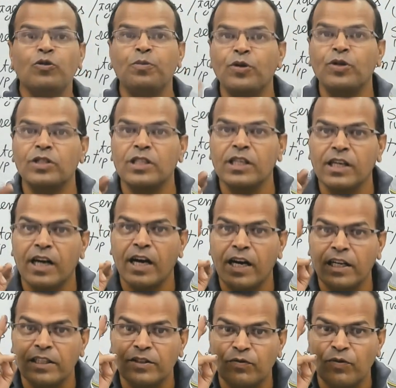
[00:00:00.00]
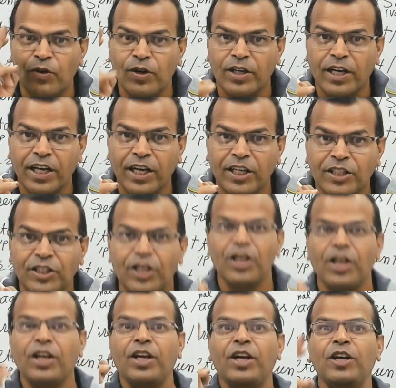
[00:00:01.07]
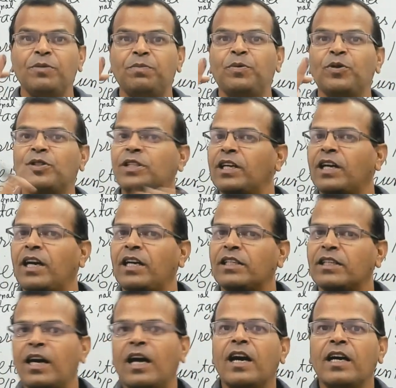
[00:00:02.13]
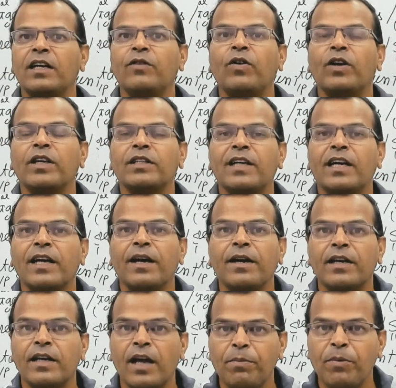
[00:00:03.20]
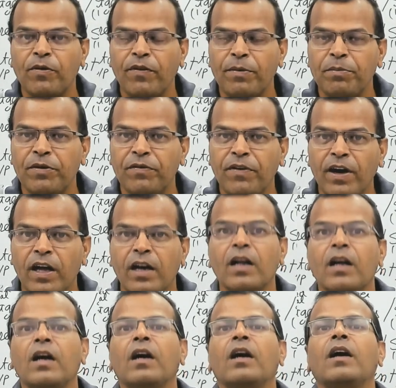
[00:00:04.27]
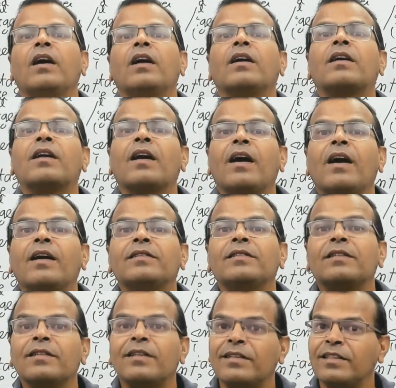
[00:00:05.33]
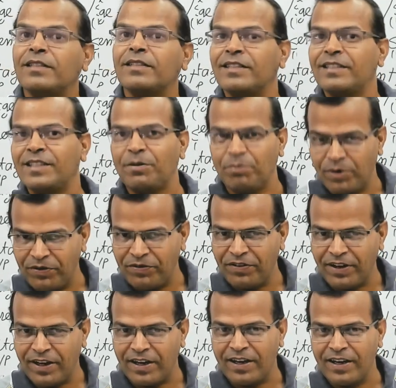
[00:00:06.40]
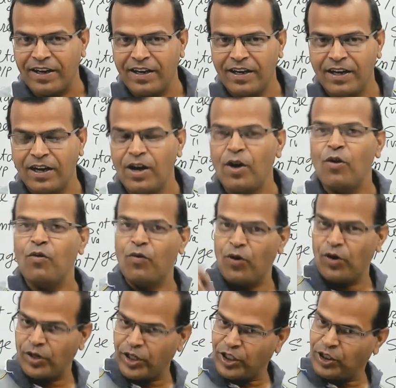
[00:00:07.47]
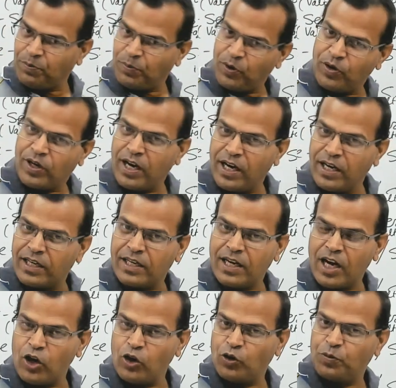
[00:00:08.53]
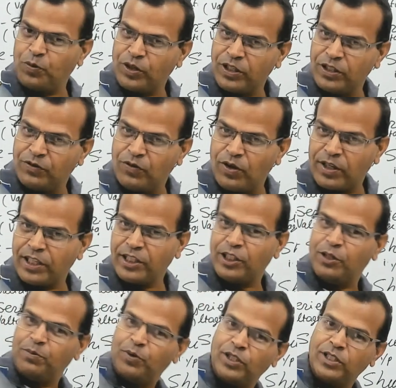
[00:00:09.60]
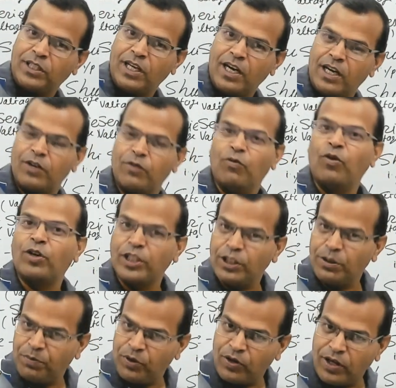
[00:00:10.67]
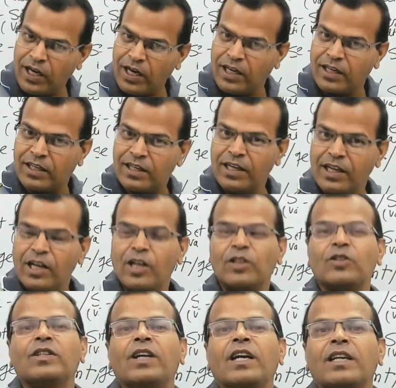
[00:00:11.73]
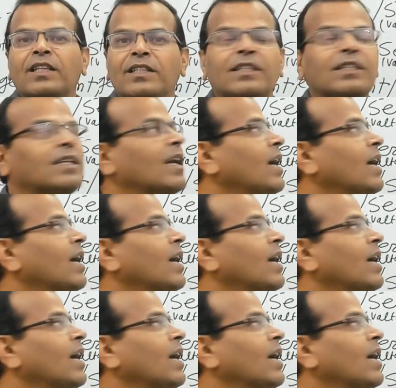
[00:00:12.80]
signal is voltage, input signal is current. What is that type of amplifier? Trans resistance amplifier. Voltage upon current. Output is voltage, input is current. Voltage upon current. So that is trans